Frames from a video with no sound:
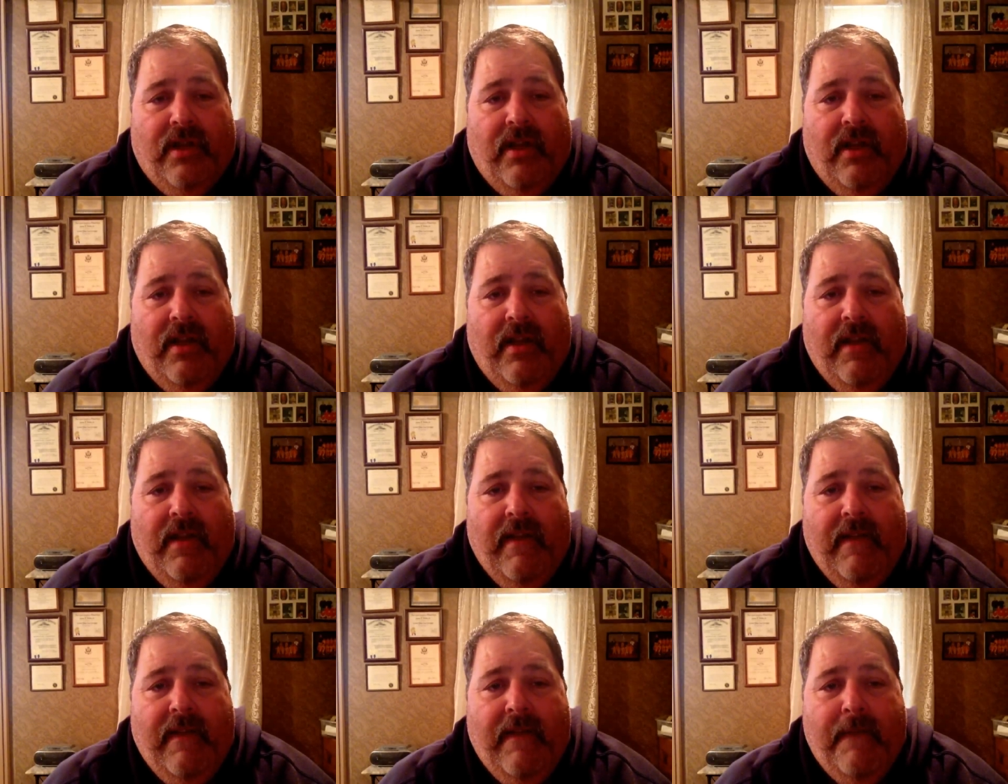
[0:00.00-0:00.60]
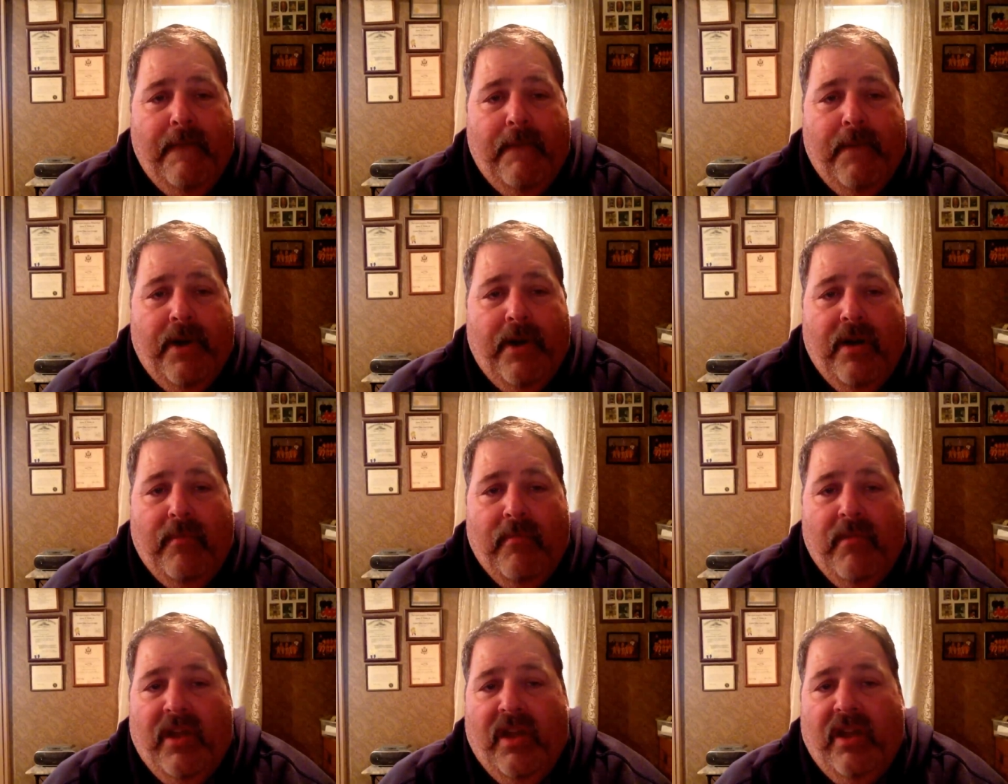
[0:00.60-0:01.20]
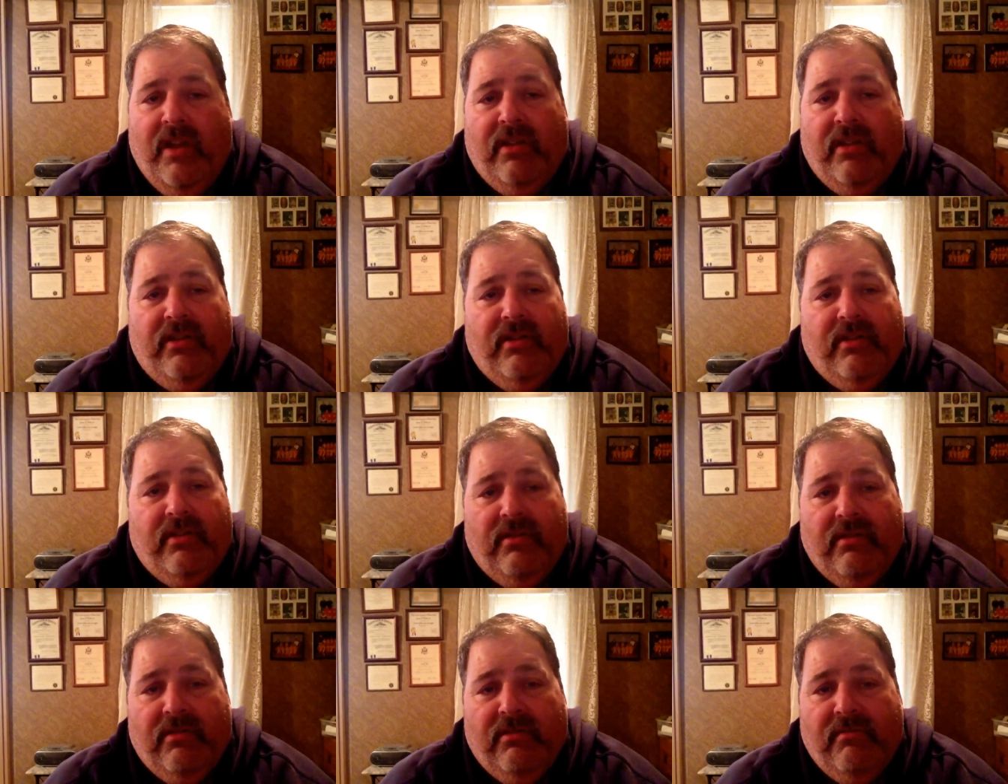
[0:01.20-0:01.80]
and pretty
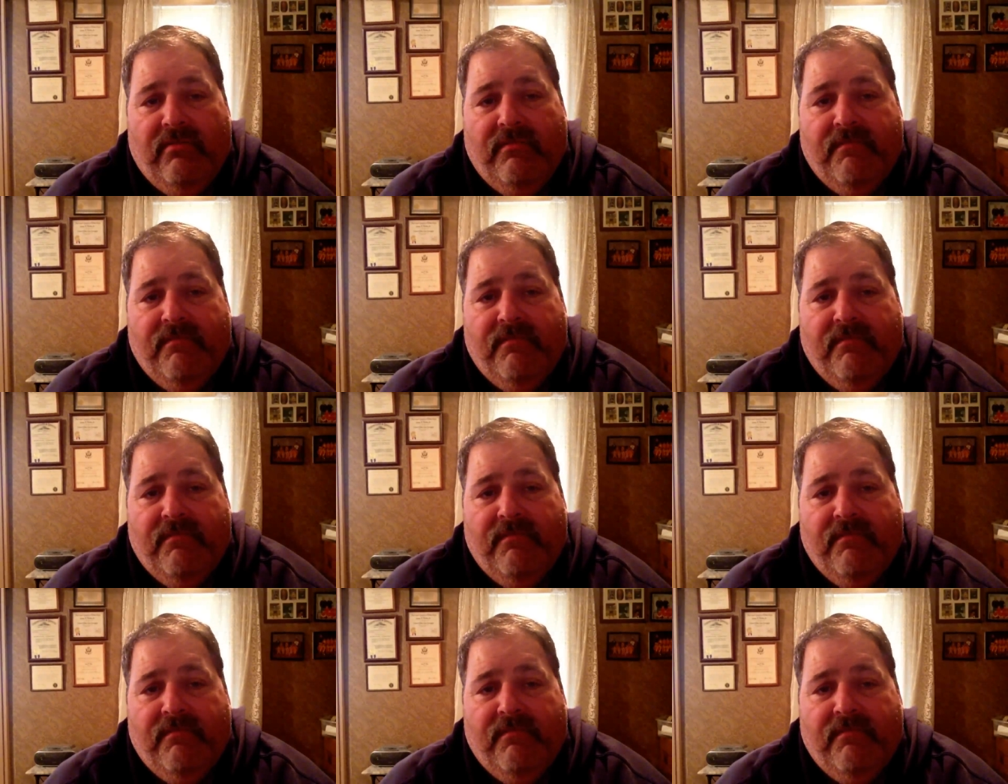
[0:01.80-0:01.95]
much